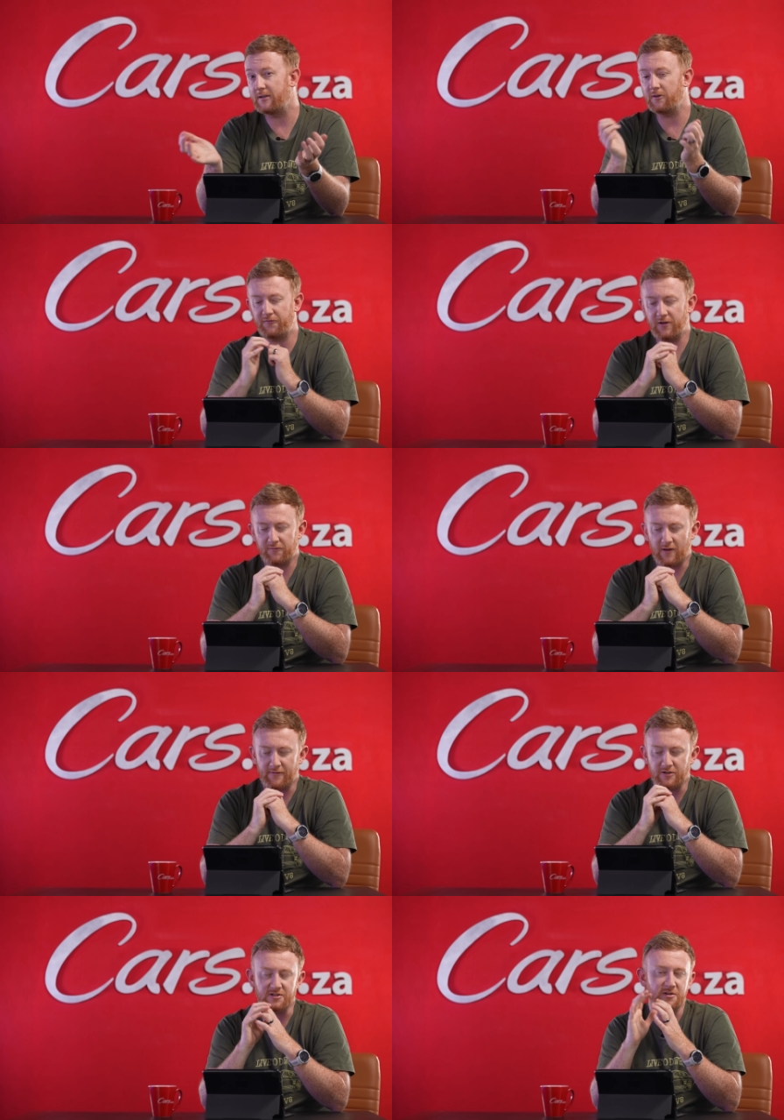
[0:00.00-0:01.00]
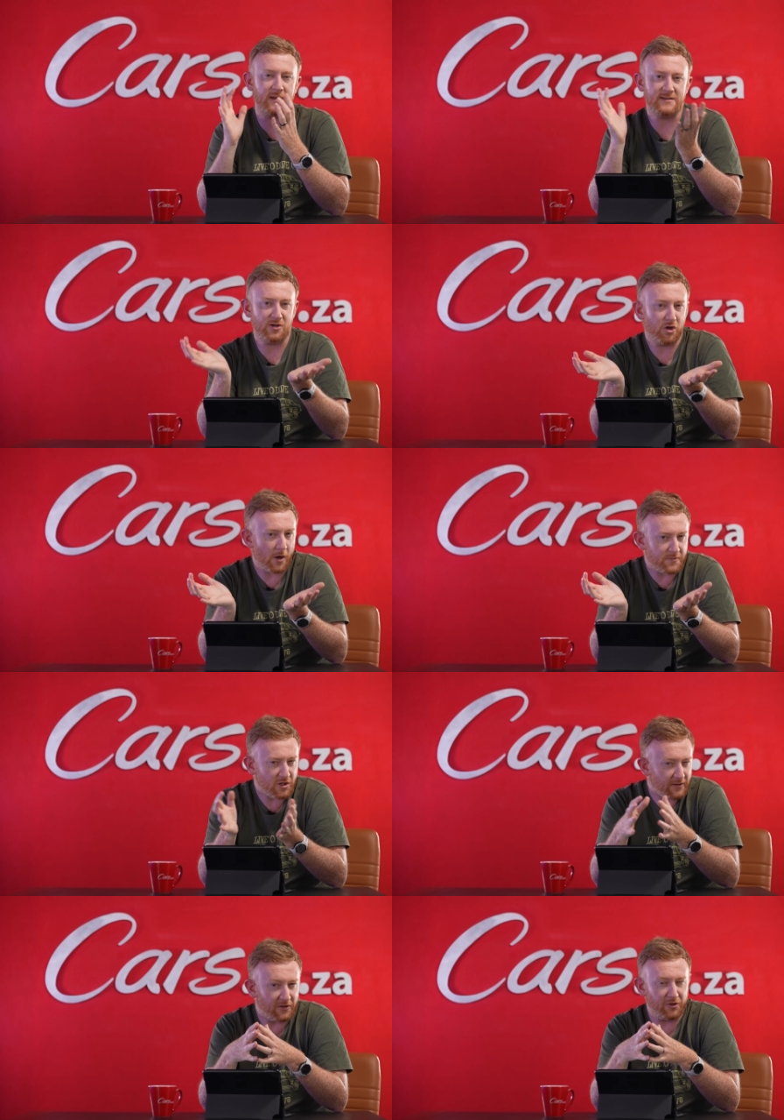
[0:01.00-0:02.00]
little Fiat 500 to me is a good option
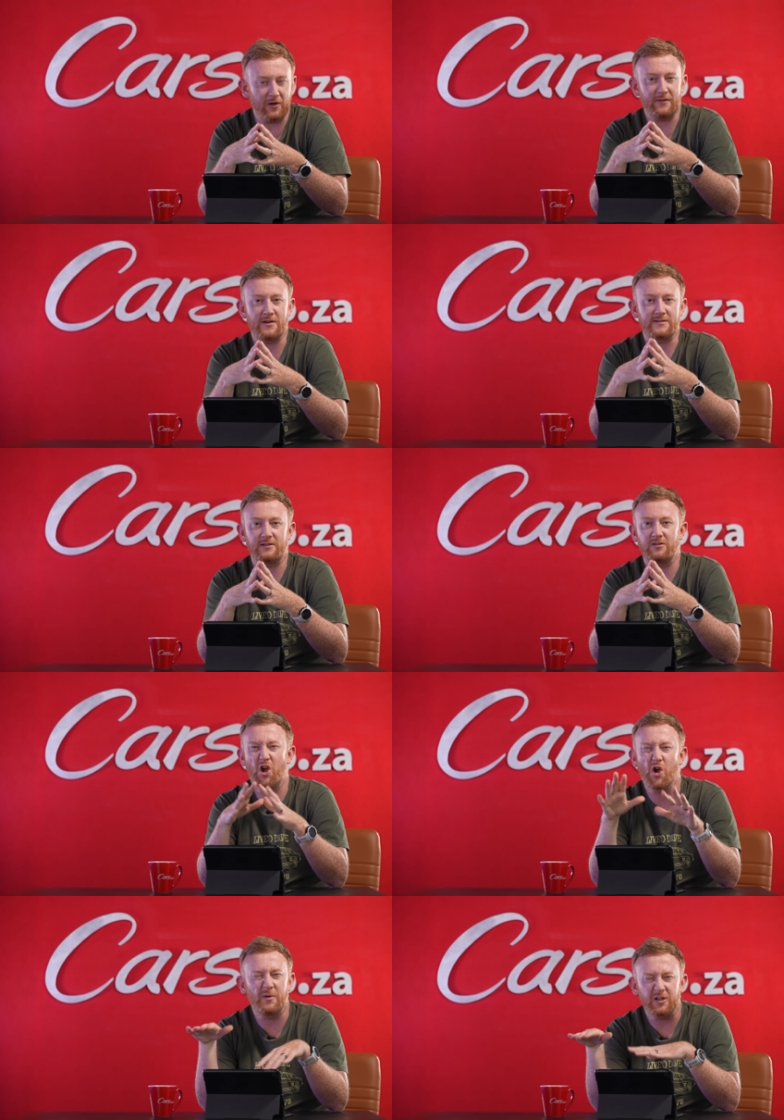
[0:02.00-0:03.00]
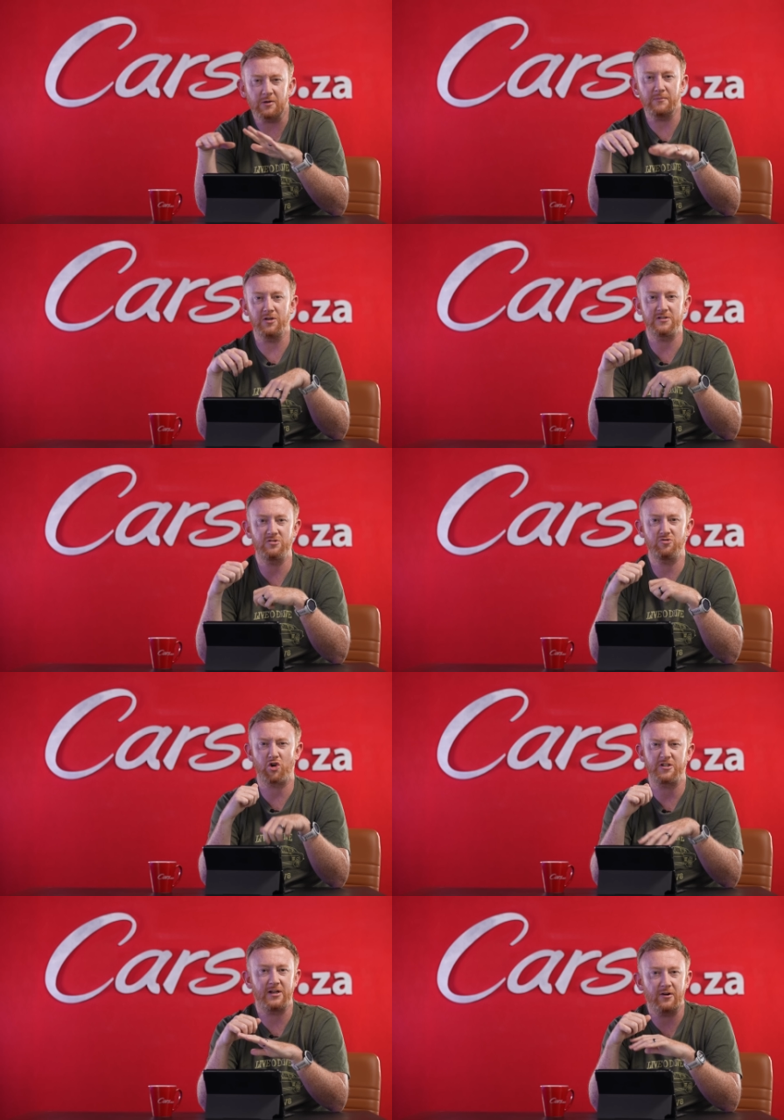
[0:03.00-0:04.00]
if you're doing those little urban commutes,
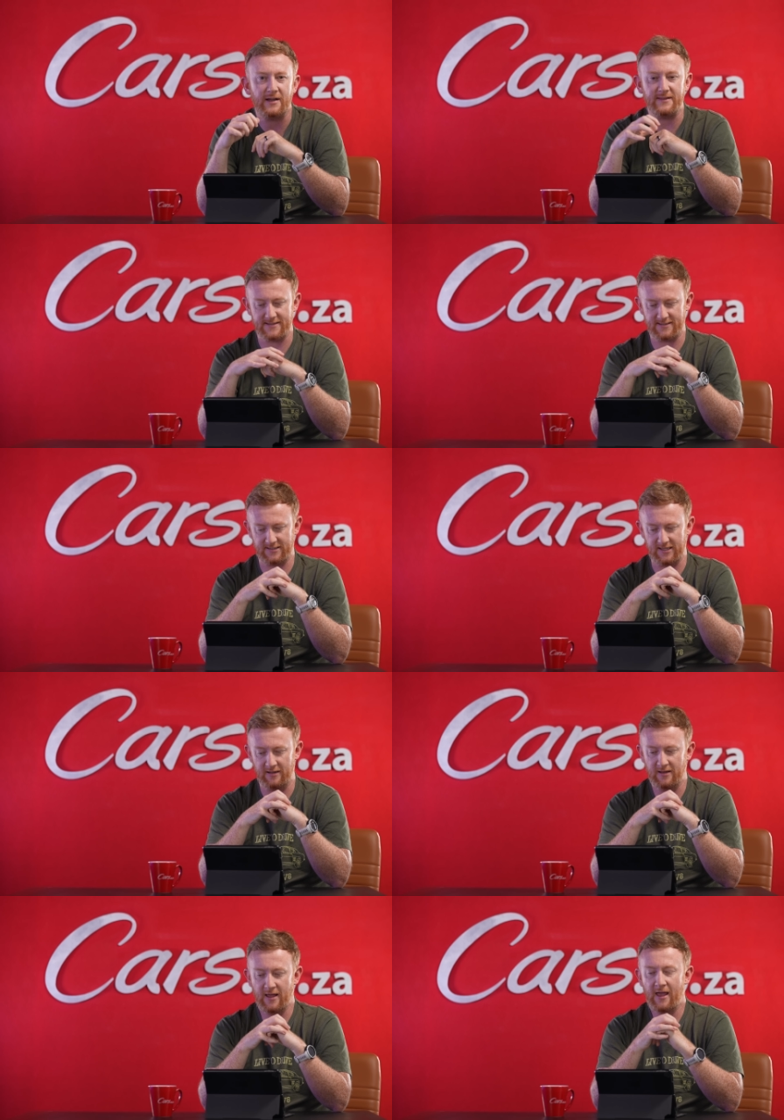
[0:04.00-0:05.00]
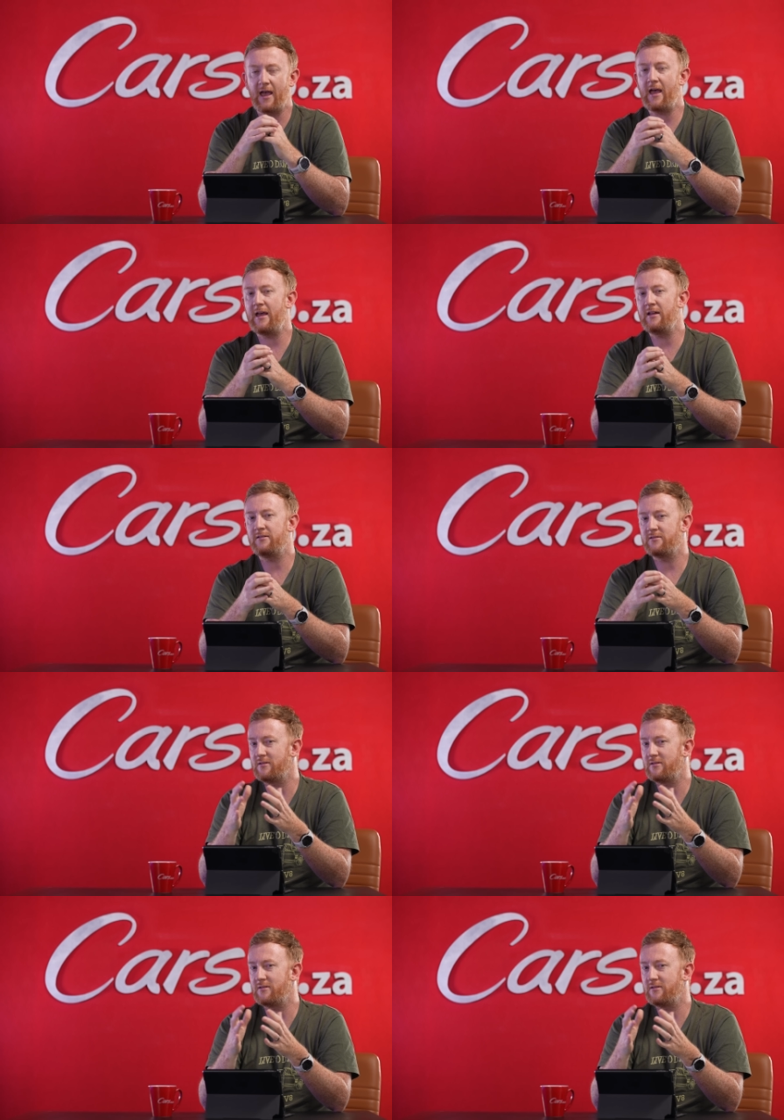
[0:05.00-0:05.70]
trotting around the city. And